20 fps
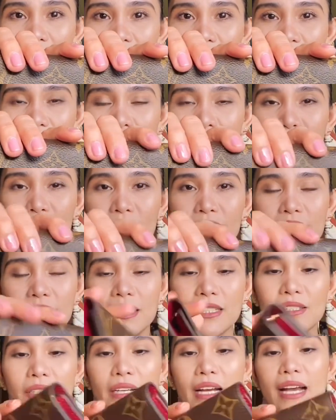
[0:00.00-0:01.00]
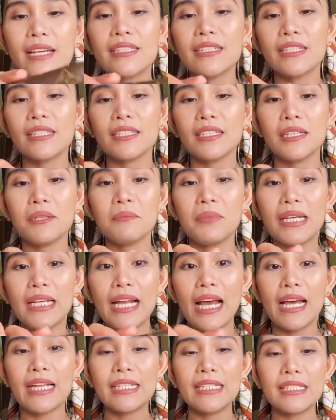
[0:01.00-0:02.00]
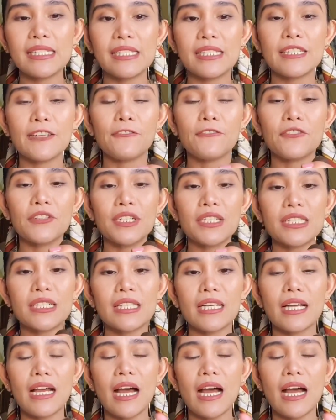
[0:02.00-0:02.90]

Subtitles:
And to tell you guys a little bit, this is the first